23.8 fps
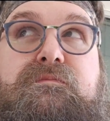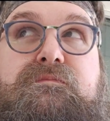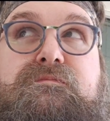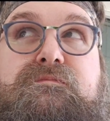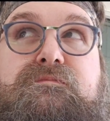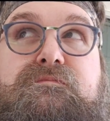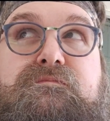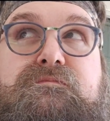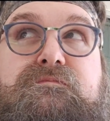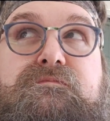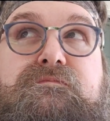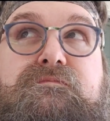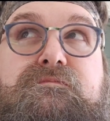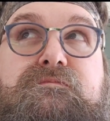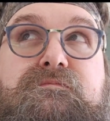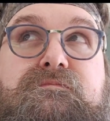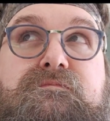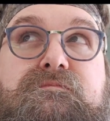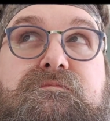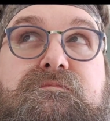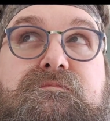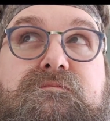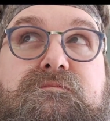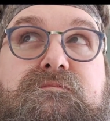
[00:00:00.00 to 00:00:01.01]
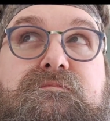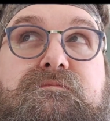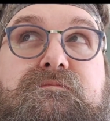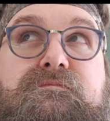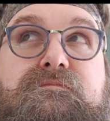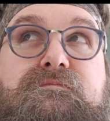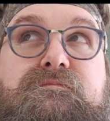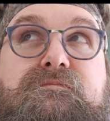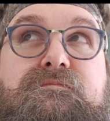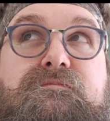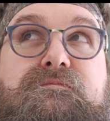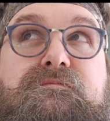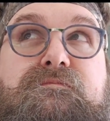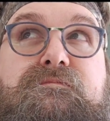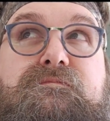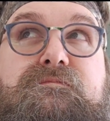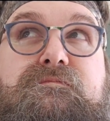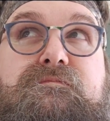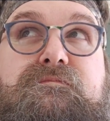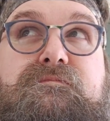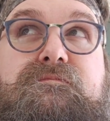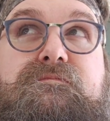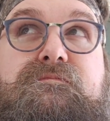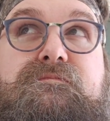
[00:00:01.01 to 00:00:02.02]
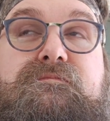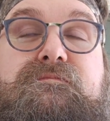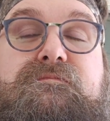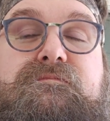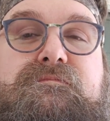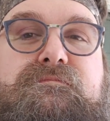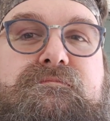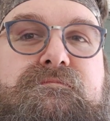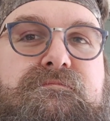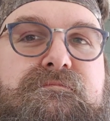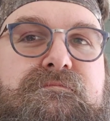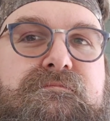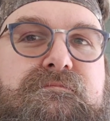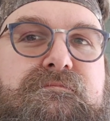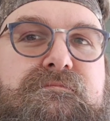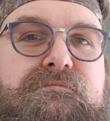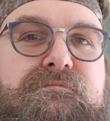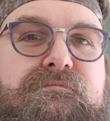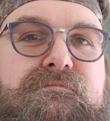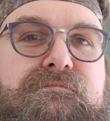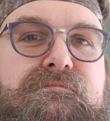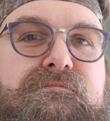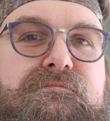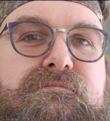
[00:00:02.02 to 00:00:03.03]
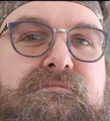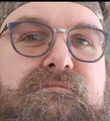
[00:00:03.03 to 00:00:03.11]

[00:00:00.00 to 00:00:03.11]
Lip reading: Nobody speaks.